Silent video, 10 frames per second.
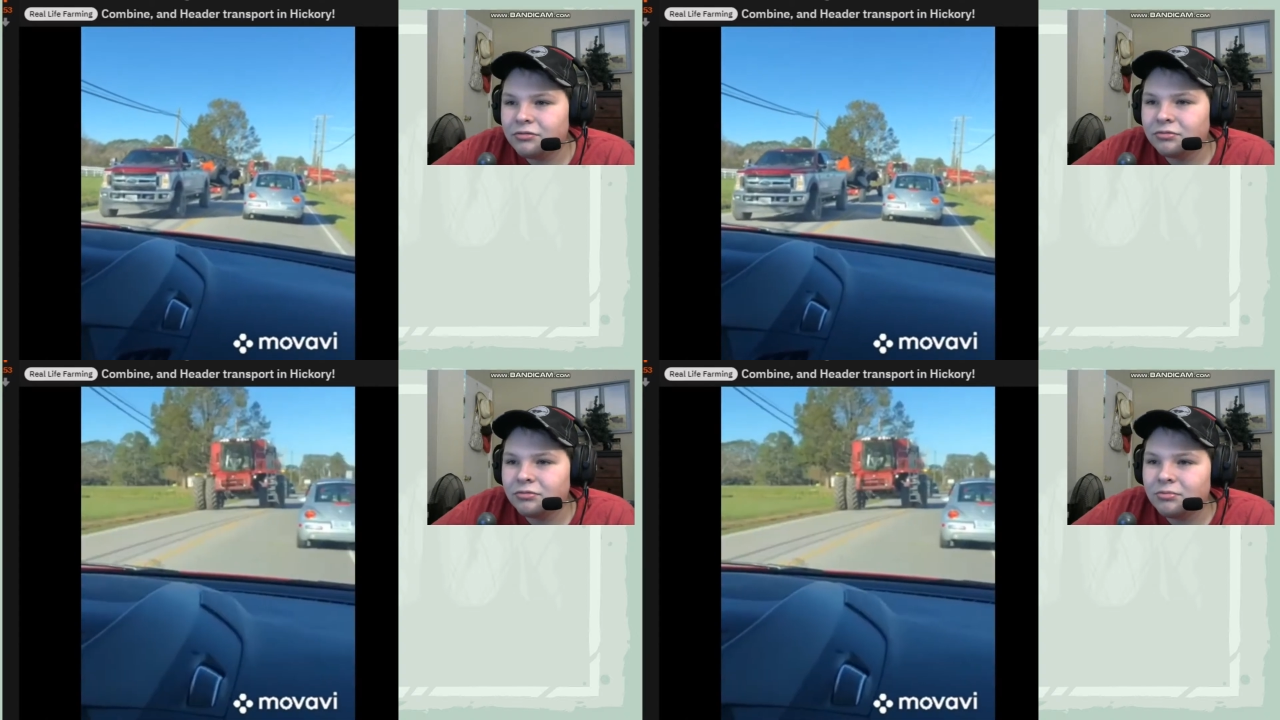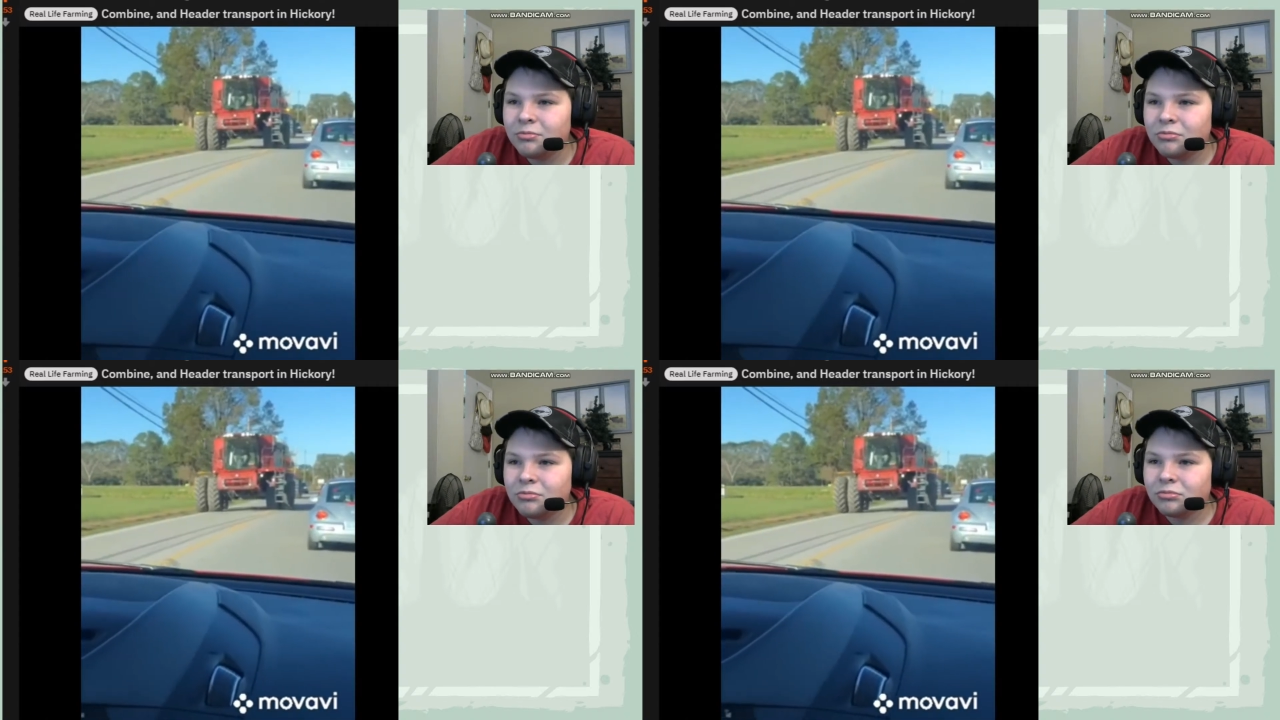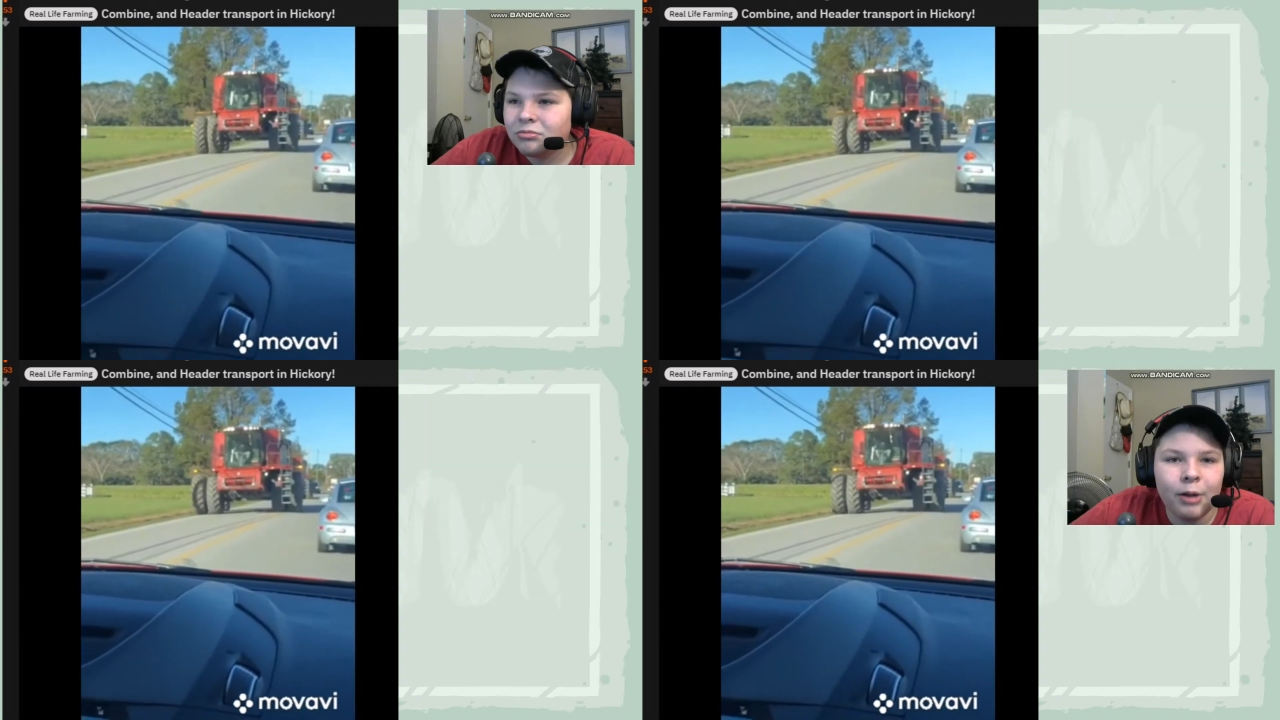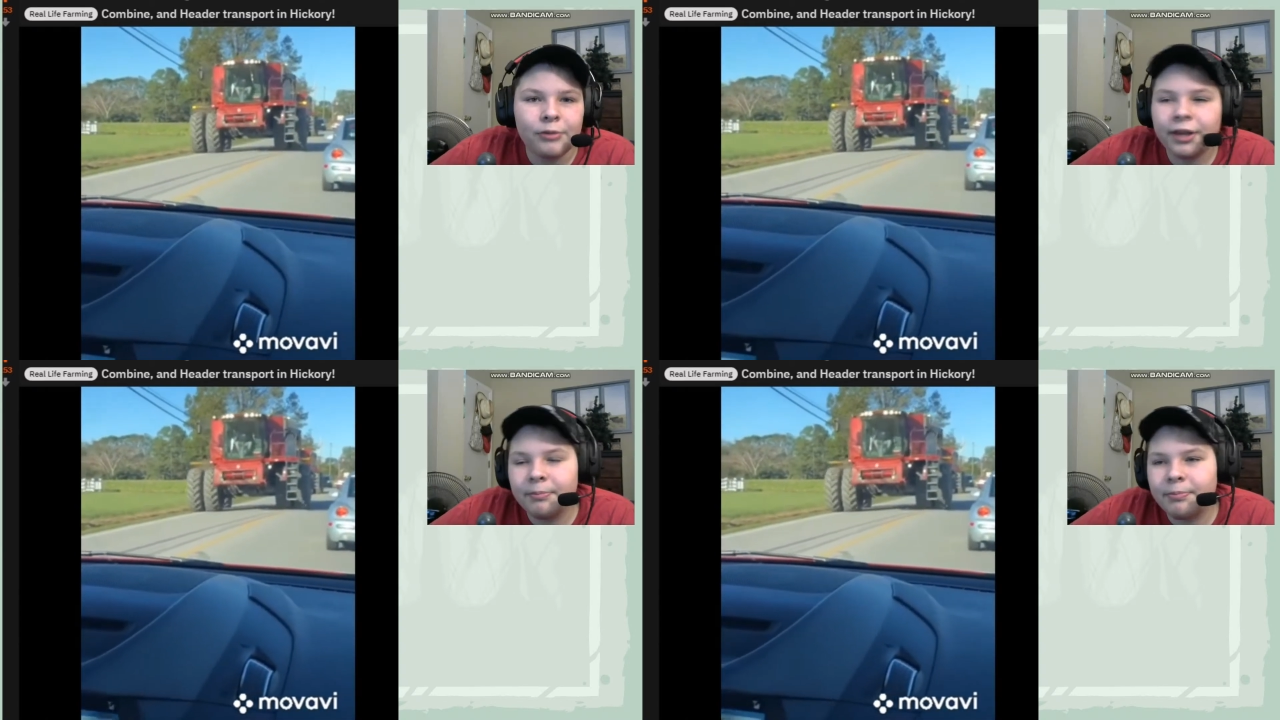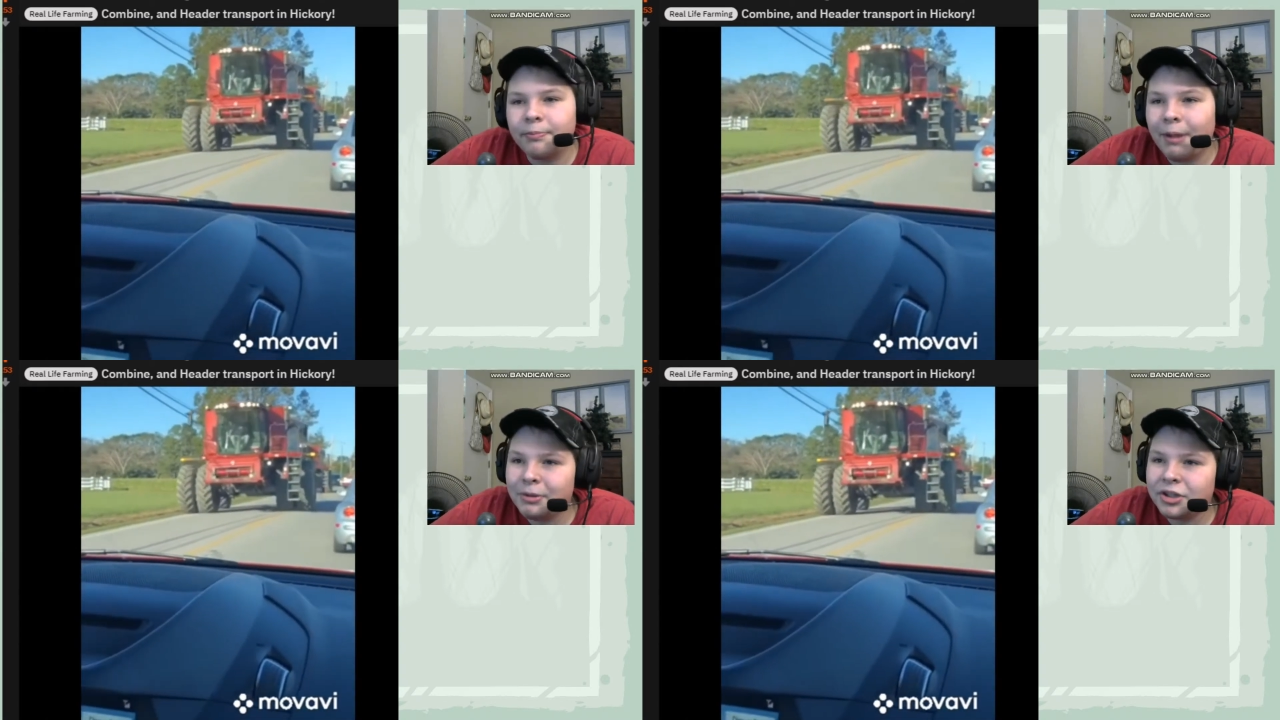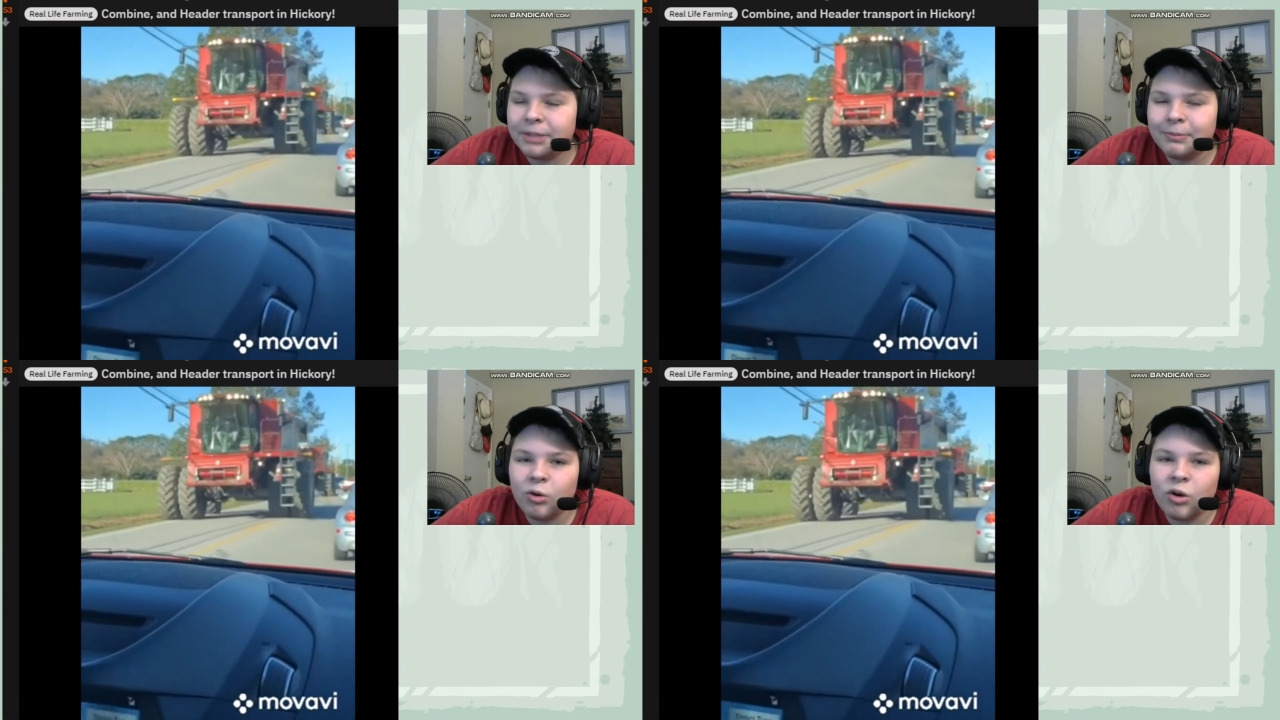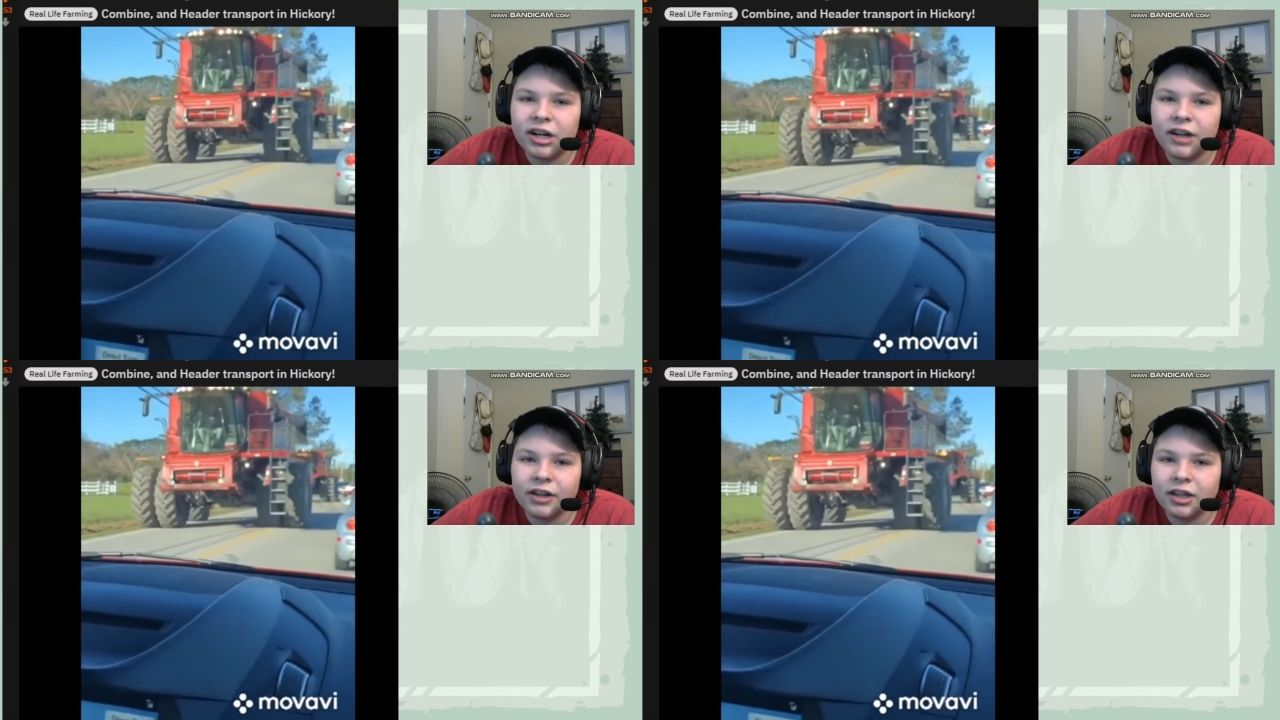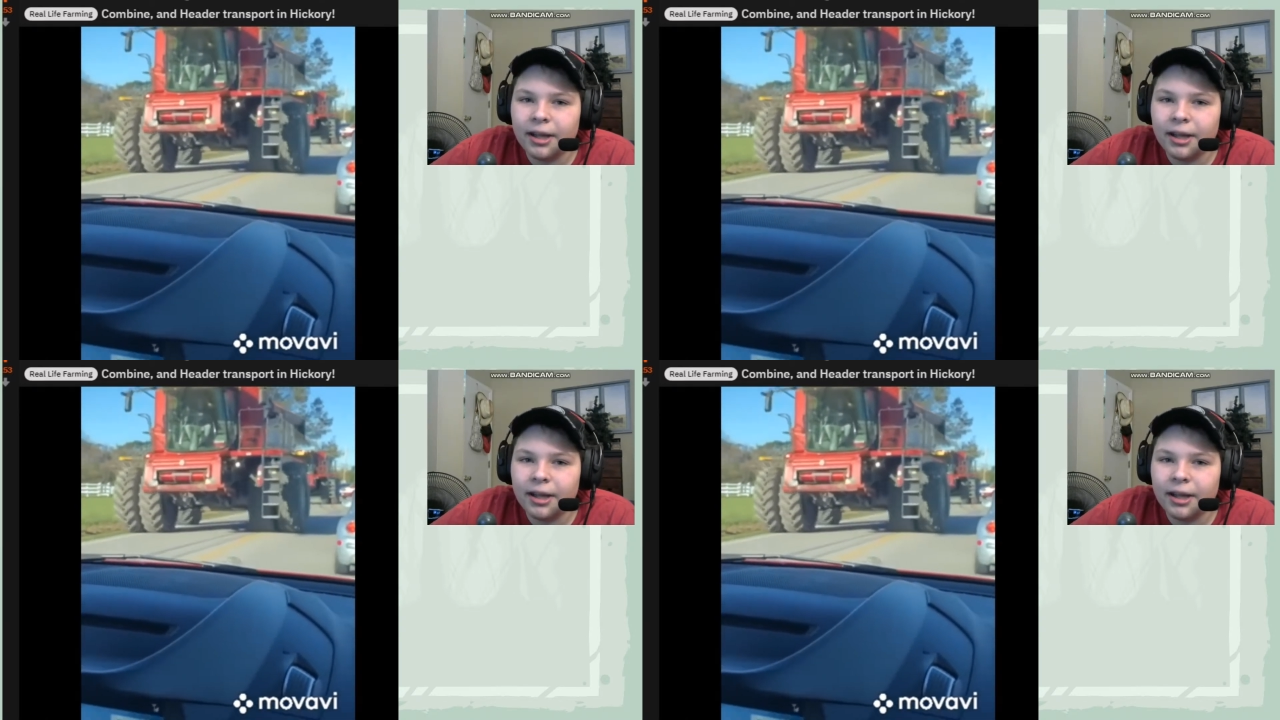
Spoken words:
I'm probably going to post, my brother did record another clip